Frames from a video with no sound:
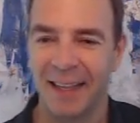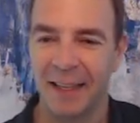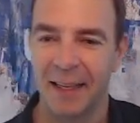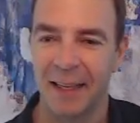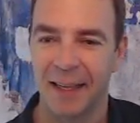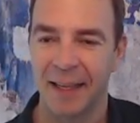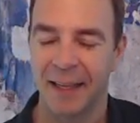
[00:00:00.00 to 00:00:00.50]

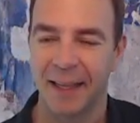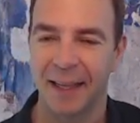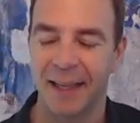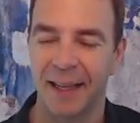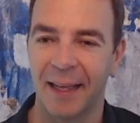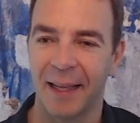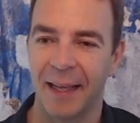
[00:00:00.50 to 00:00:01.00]

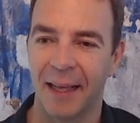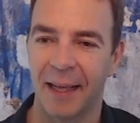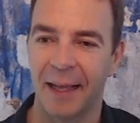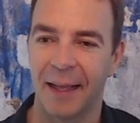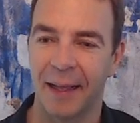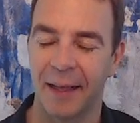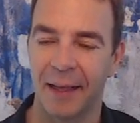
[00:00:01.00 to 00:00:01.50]

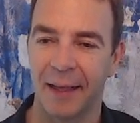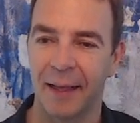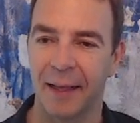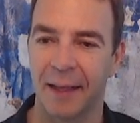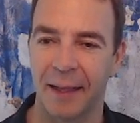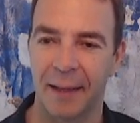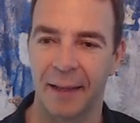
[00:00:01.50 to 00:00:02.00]

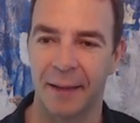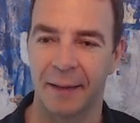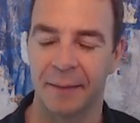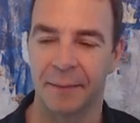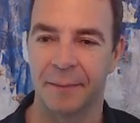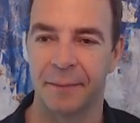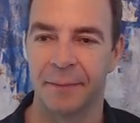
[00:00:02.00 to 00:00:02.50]

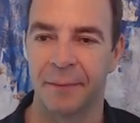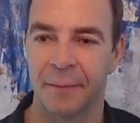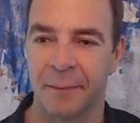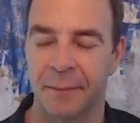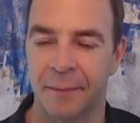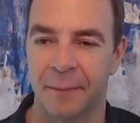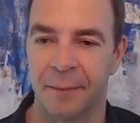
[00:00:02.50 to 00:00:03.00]

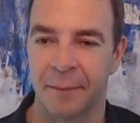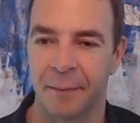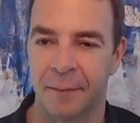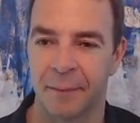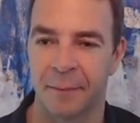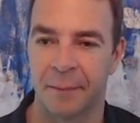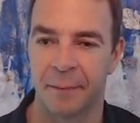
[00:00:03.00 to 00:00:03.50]

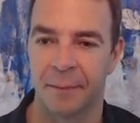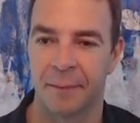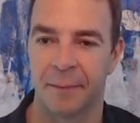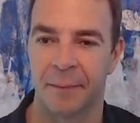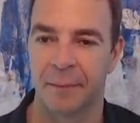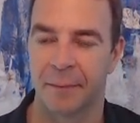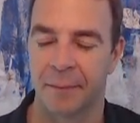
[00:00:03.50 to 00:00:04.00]

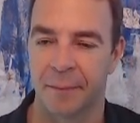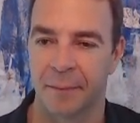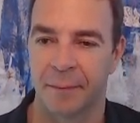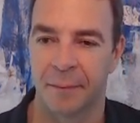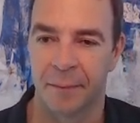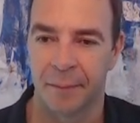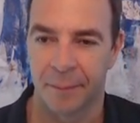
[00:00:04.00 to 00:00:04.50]

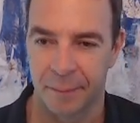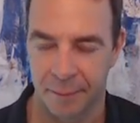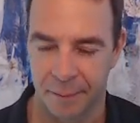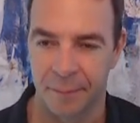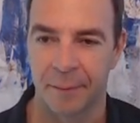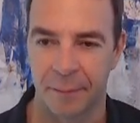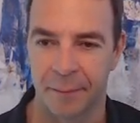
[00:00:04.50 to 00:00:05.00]

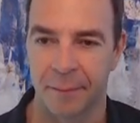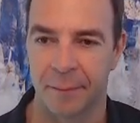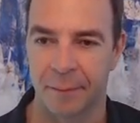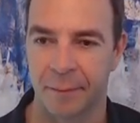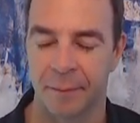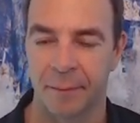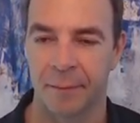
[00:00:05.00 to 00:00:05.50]

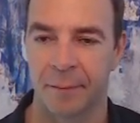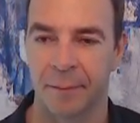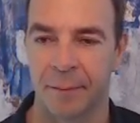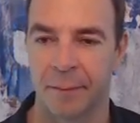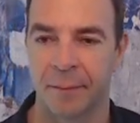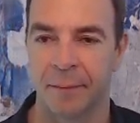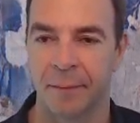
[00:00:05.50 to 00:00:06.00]

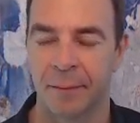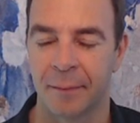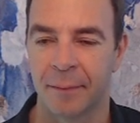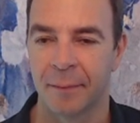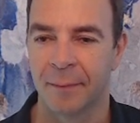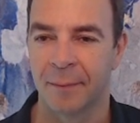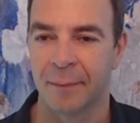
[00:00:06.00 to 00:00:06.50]

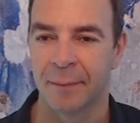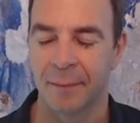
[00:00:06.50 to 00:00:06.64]
(silent)